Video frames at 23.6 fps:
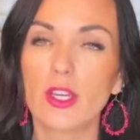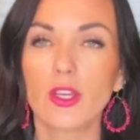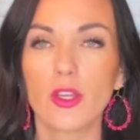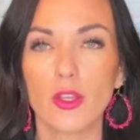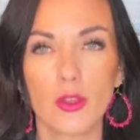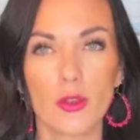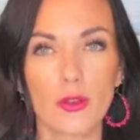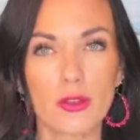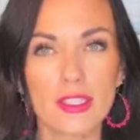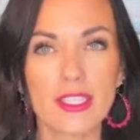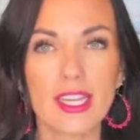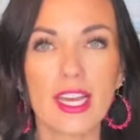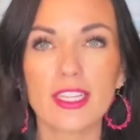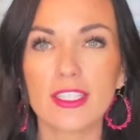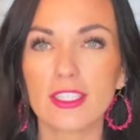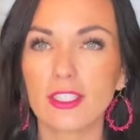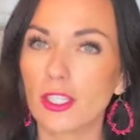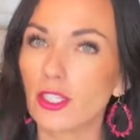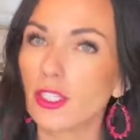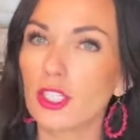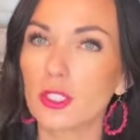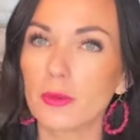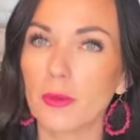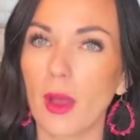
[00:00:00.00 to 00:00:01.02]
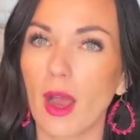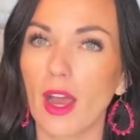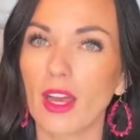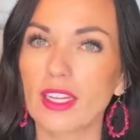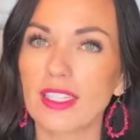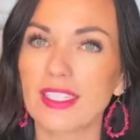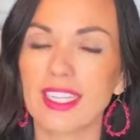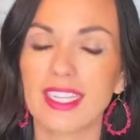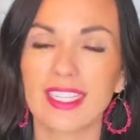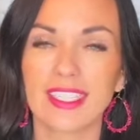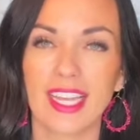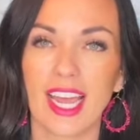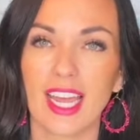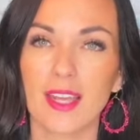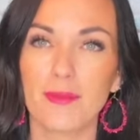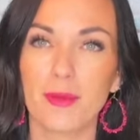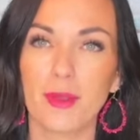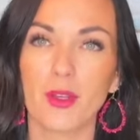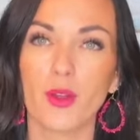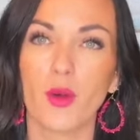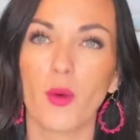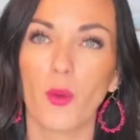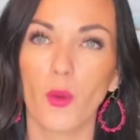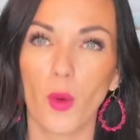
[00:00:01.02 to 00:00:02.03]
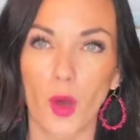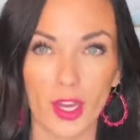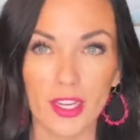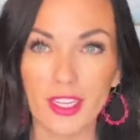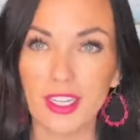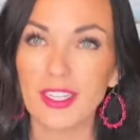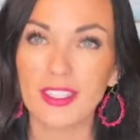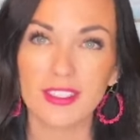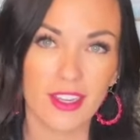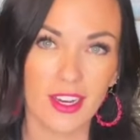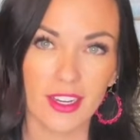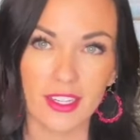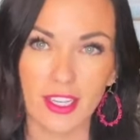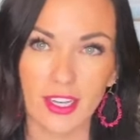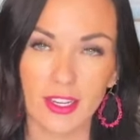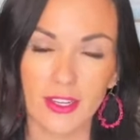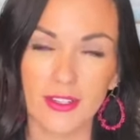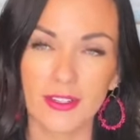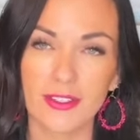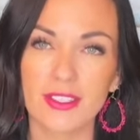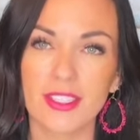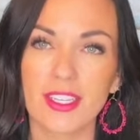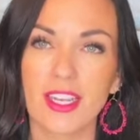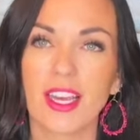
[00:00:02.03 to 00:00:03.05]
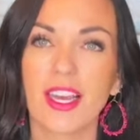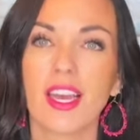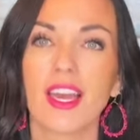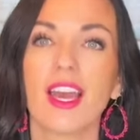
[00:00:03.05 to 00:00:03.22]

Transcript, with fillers: use that search box and type in walking tacos